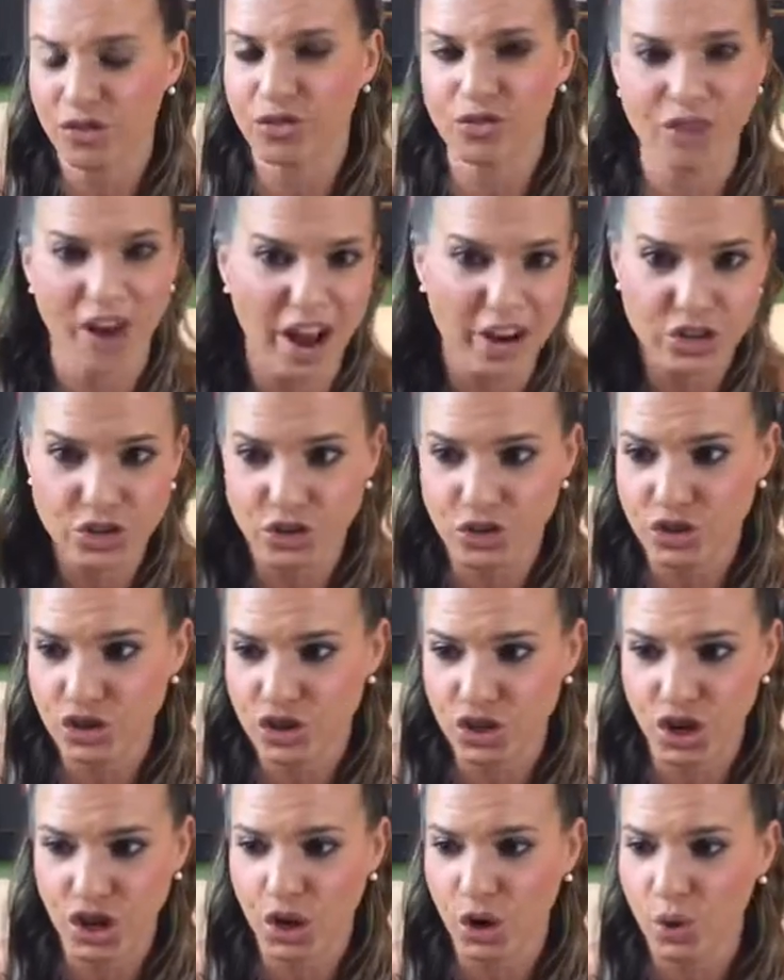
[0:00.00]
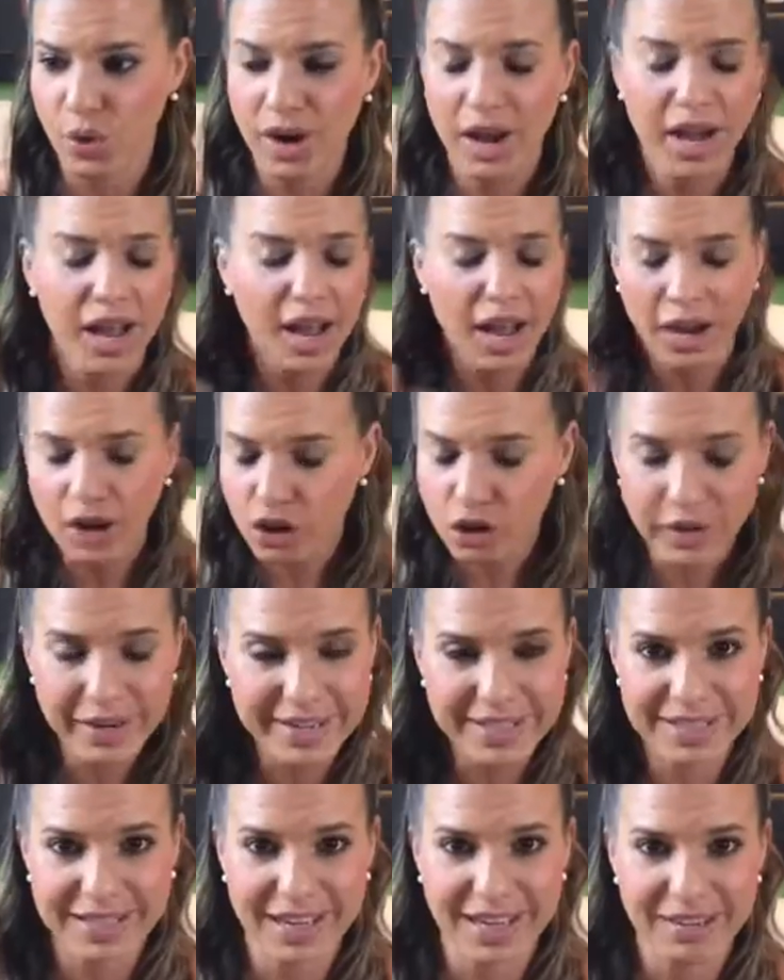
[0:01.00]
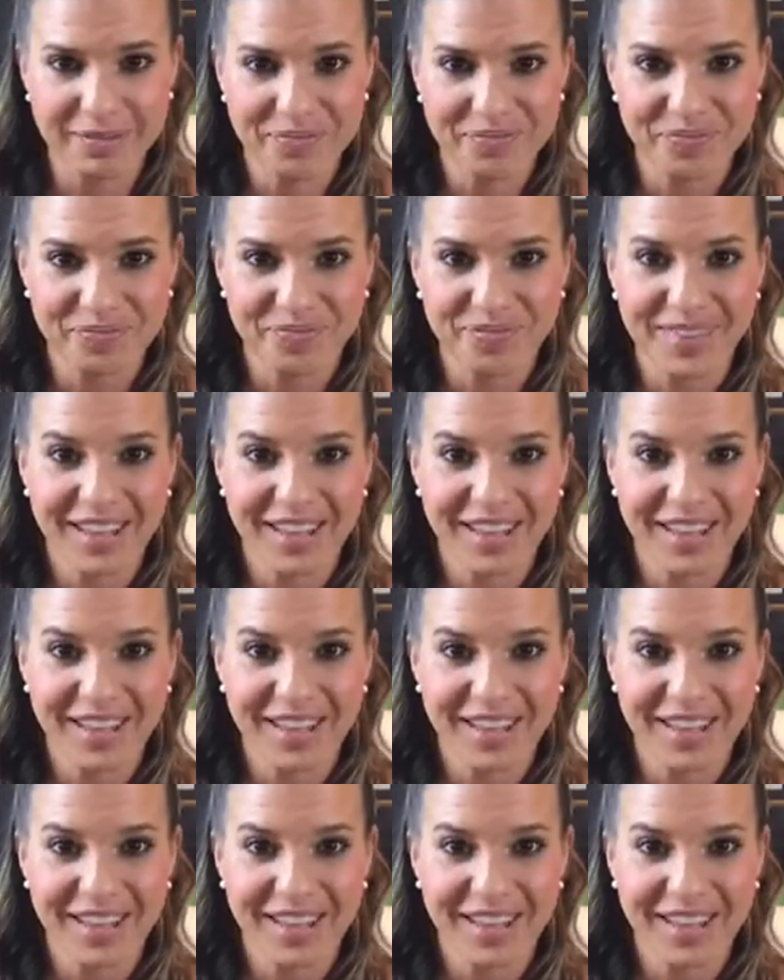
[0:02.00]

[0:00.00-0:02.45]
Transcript: fractured toe, crazy.